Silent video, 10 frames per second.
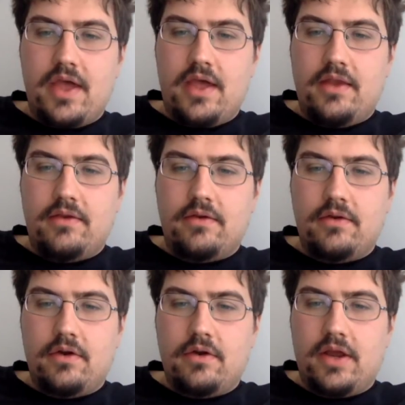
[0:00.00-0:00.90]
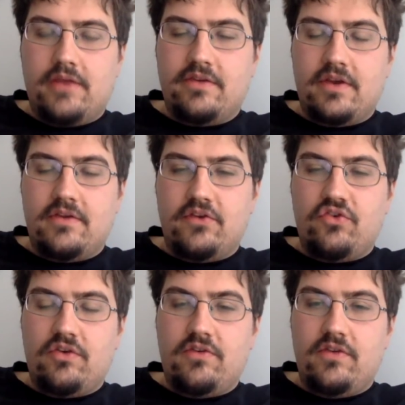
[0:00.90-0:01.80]
than, or I guess in
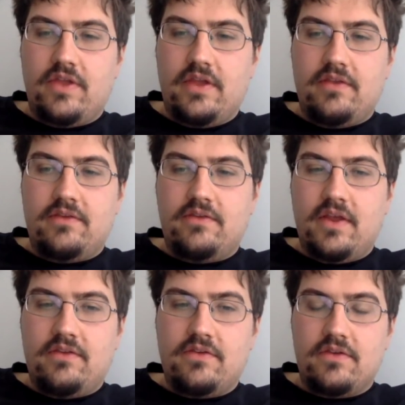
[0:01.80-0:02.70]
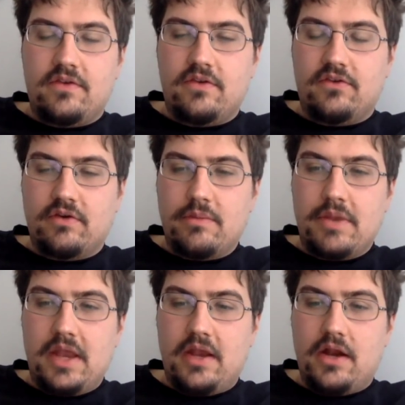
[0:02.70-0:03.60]
addition to the hidden states of the
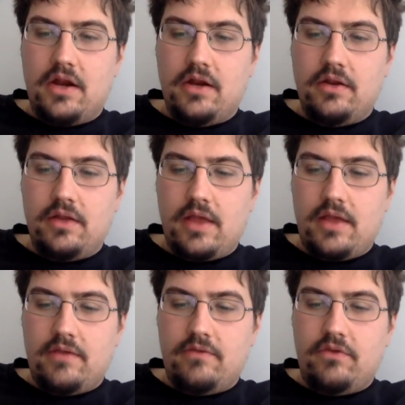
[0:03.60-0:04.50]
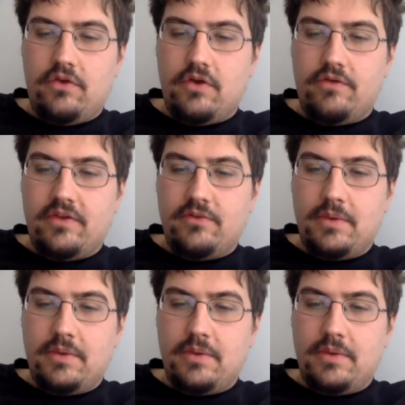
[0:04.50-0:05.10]
discriminator? And do you know if that's